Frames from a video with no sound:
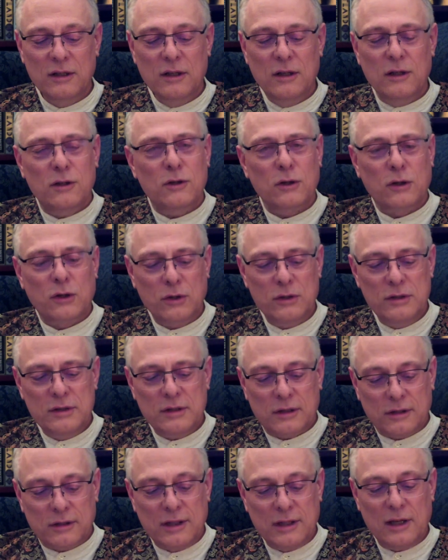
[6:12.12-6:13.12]
you couldn't
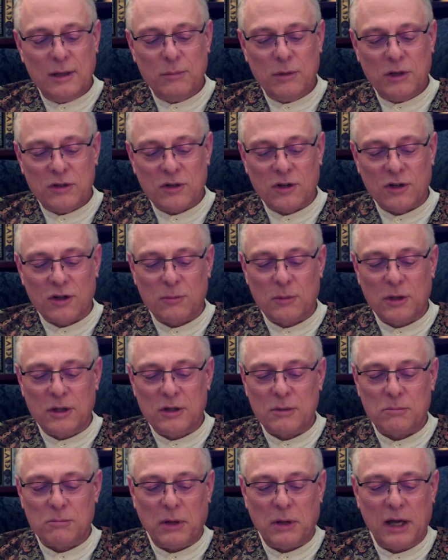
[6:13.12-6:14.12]
clean up a tournament
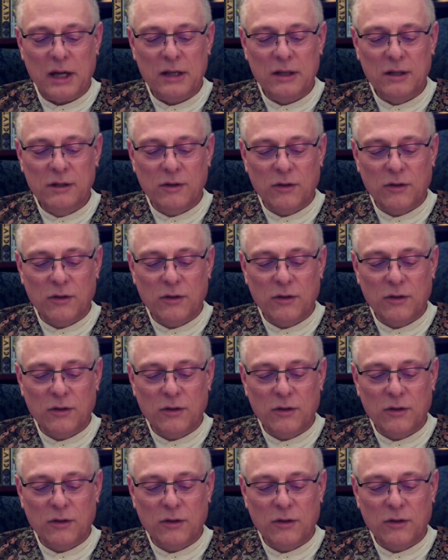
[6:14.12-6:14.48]
and pile